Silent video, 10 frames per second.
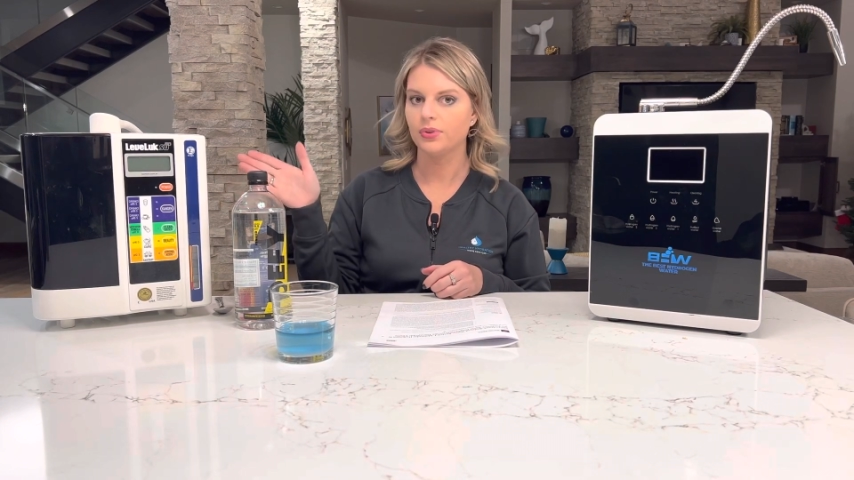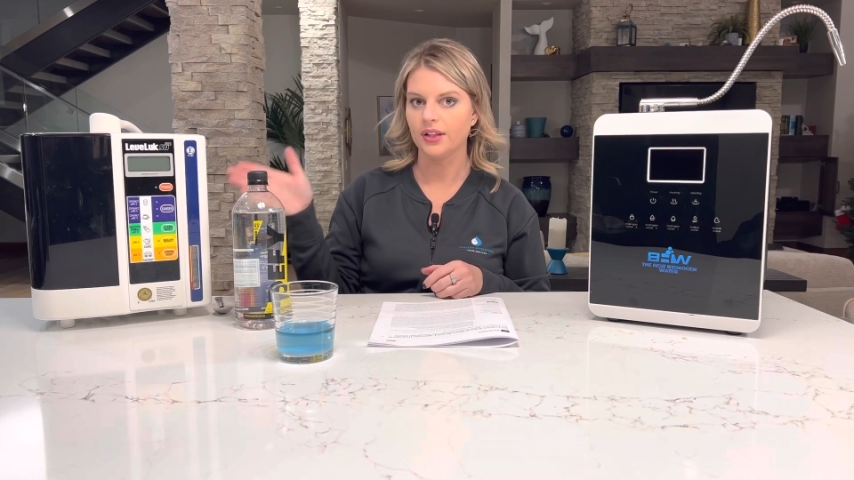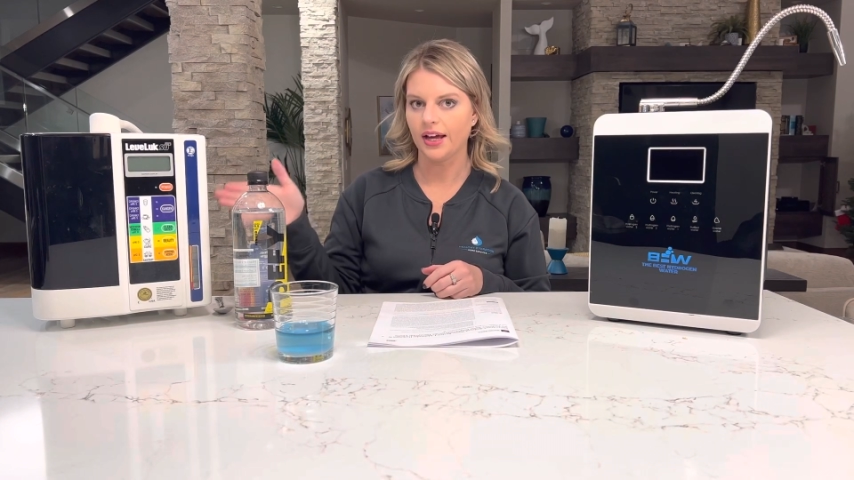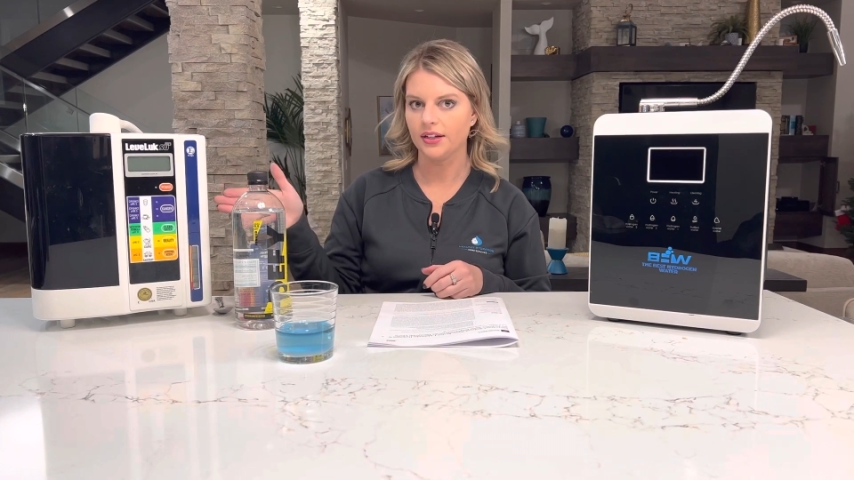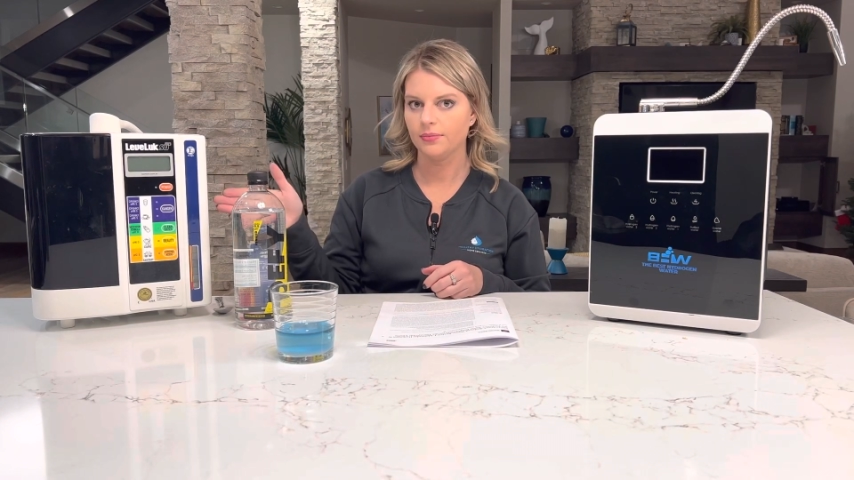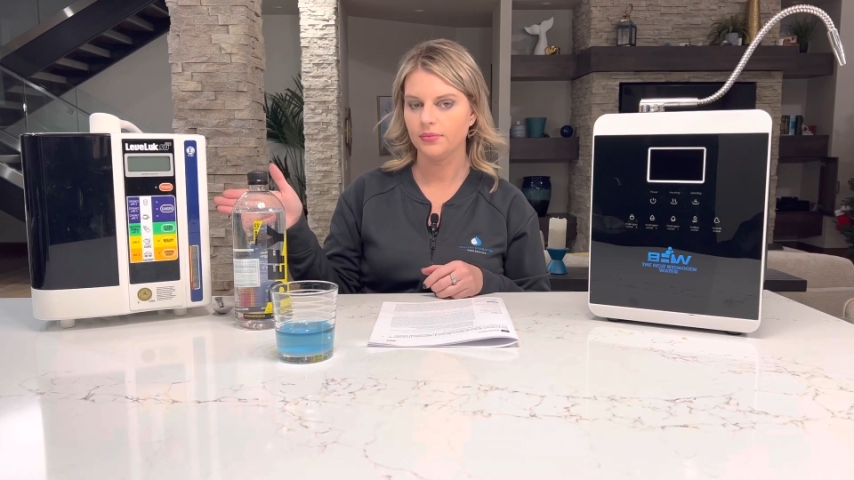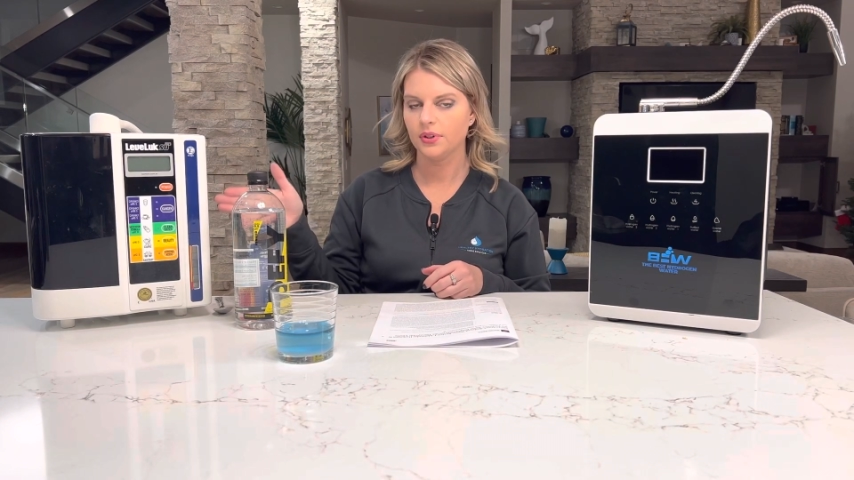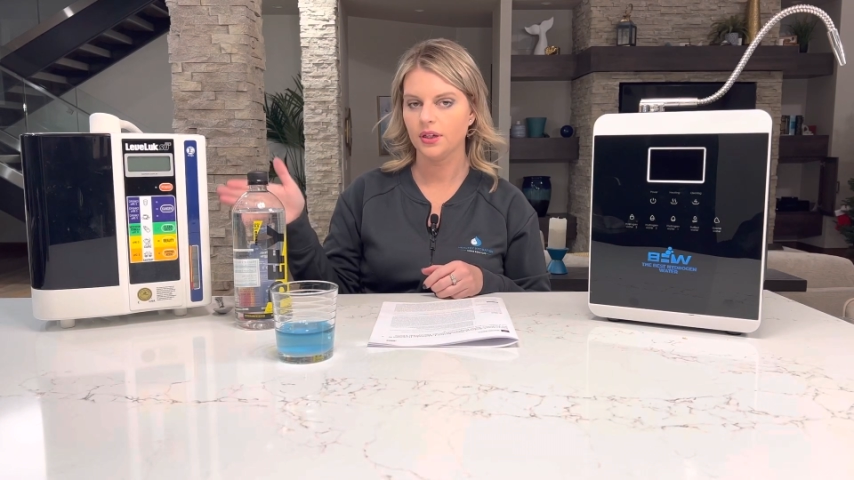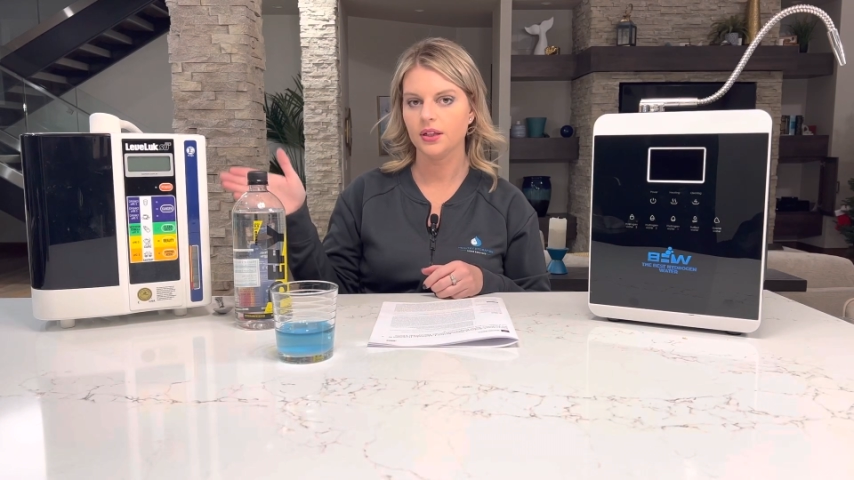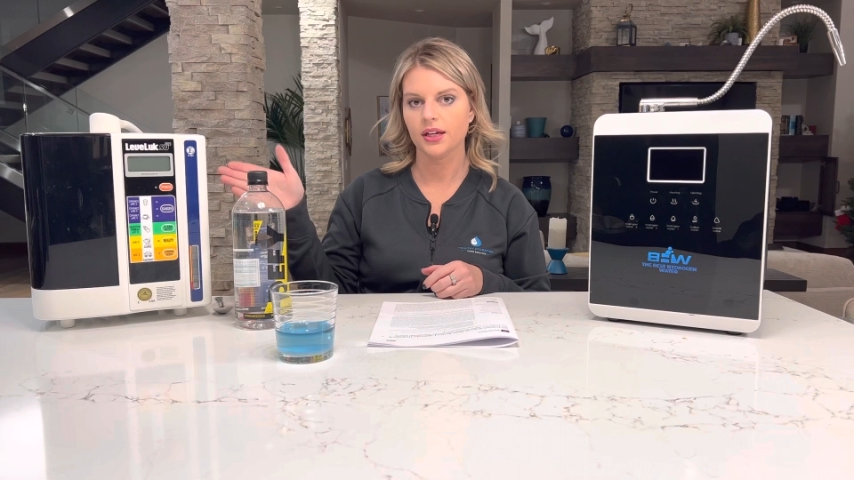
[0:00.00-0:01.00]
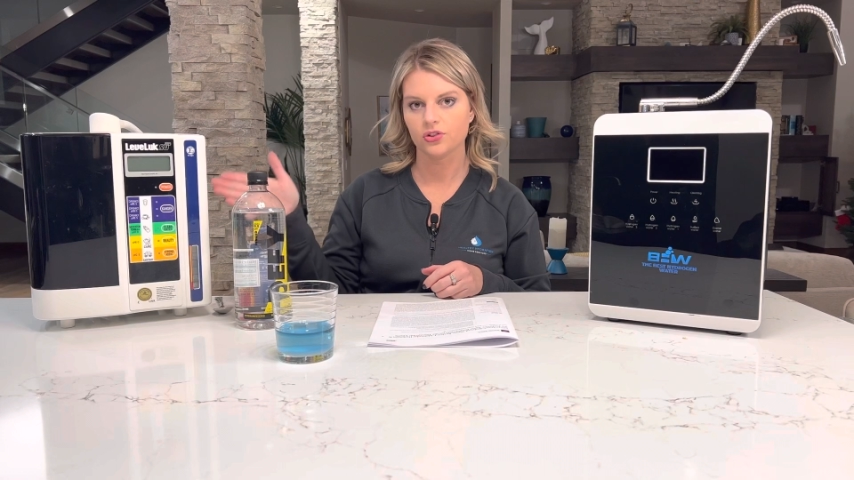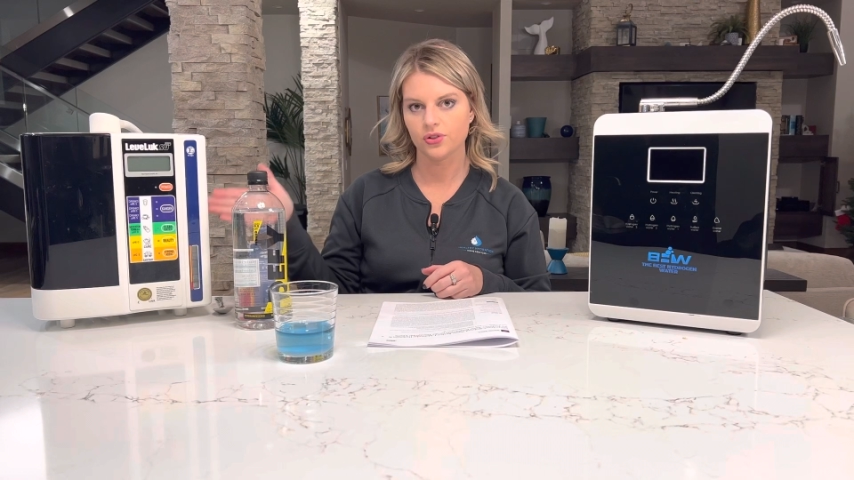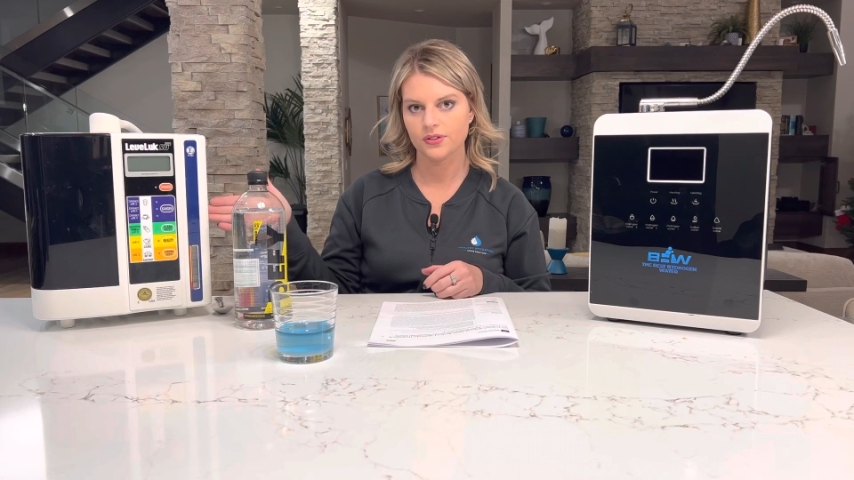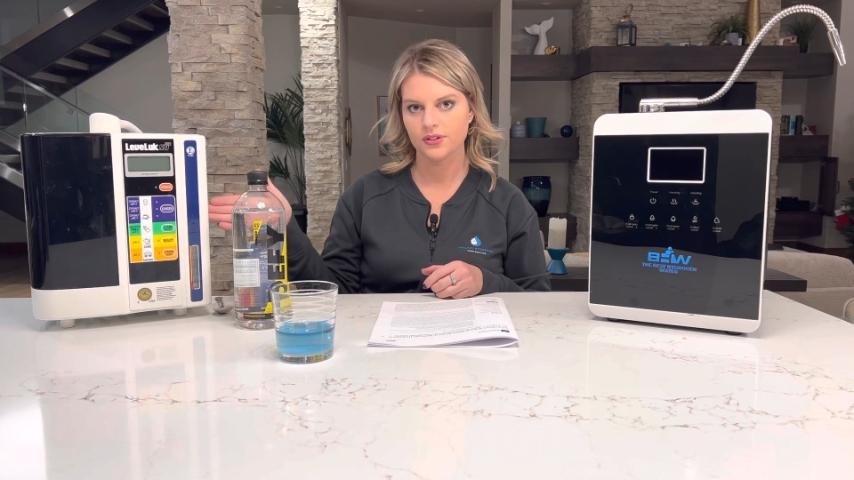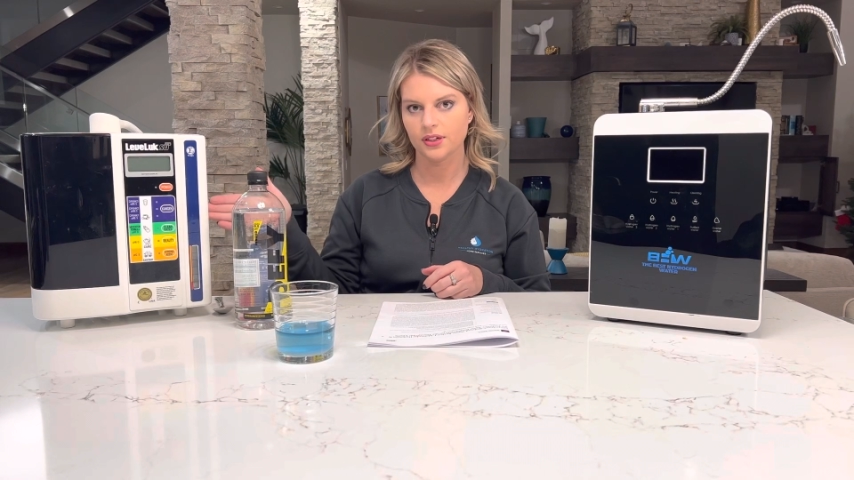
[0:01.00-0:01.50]
platinum and
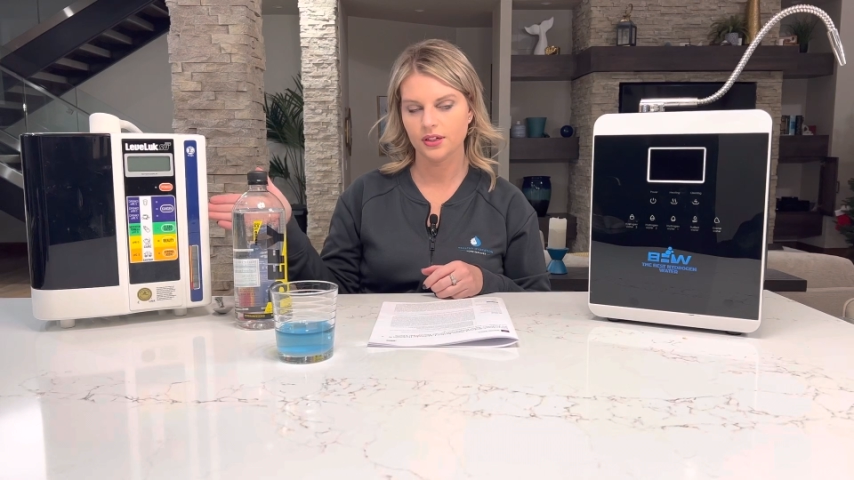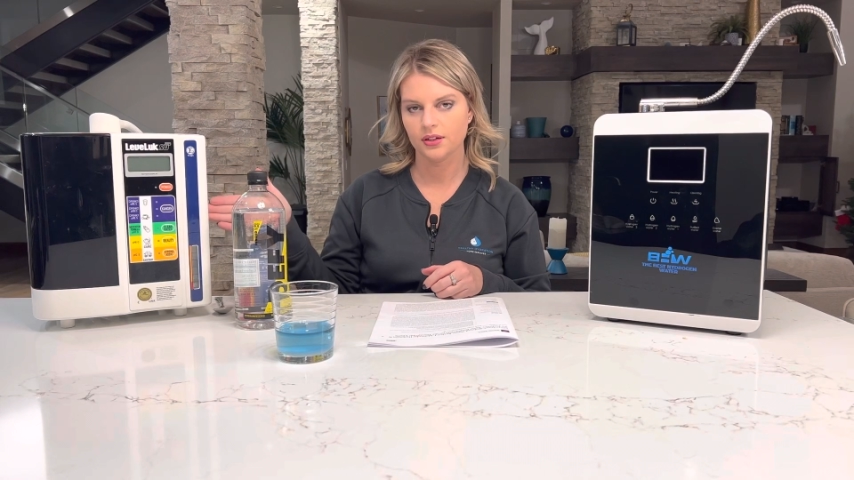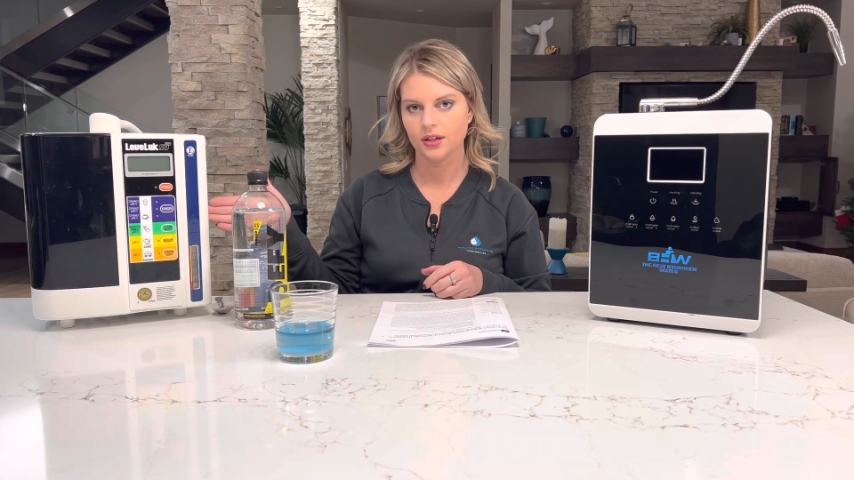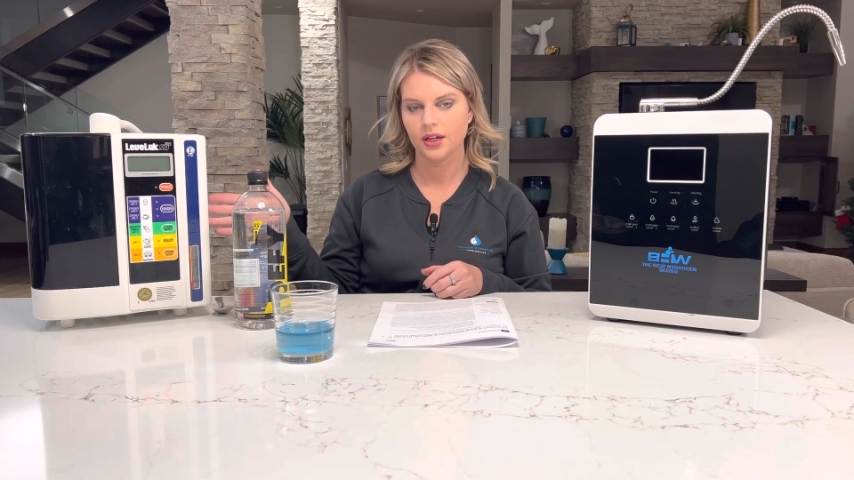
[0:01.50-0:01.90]
electricity